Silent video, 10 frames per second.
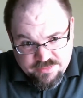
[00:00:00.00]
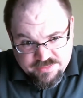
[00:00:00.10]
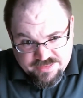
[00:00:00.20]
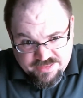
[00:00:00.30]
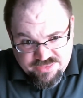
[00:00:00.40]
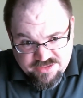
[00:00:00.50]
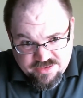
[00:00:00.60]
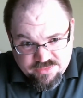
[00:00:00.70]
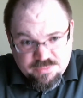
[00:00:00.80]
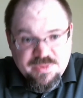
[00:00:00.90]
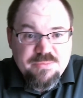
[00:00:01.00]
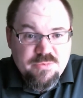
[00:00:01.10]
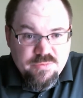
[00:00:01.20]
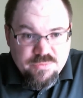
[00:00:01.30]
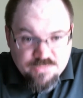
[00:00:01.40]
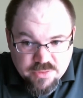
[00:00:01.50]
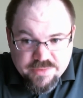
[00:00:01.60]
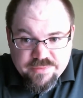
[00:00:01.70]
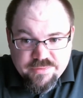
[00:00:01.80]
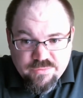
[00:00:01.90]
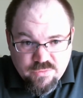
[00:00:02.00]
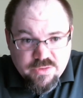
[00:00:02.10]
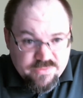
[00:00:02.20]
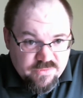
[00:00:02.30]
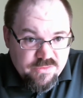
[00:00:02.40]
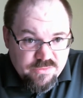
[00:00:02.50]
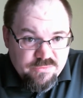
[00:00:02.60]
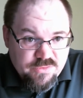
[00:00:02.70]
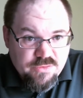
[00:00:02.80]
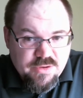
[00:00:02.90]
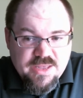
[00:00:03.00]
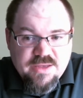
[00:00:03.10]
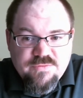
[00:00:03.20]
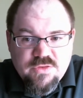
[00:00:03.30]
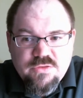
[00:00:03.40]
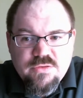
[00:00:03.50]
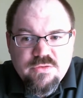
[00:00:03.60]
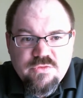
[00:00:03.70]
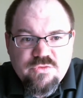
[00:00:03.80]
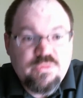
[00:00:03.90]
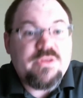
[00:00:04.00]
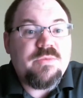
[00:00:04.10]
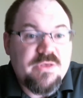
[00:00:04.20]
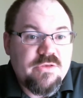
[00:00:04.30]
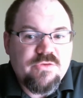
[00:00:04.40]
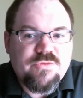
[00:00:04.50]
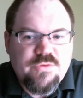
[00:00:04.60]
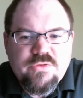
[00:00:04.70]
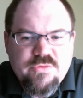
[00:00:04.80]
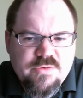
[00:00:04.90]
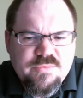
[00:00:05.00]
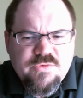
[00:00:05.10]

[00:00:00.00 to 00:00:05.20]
I think other people would want to, have and use? Would it be useful to them?